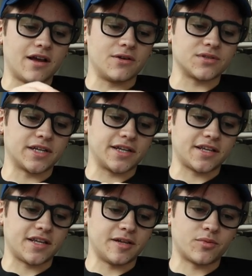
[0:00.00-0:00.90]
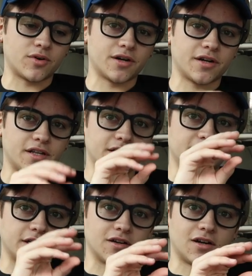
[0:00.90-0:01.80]
it was a keyboard, and
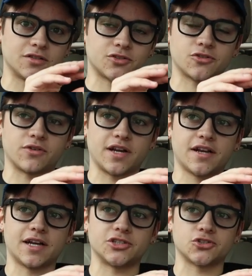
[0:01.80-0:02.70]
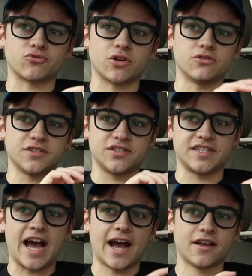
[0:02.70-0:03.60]
then on the screen, I just wrote,
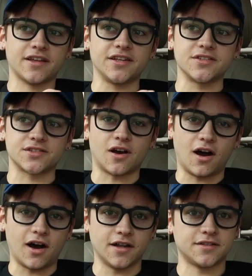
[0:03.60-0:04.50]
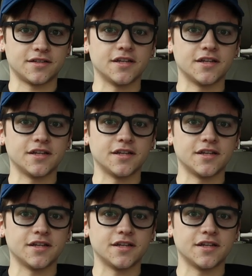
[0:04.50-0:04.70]
"Zach is hot."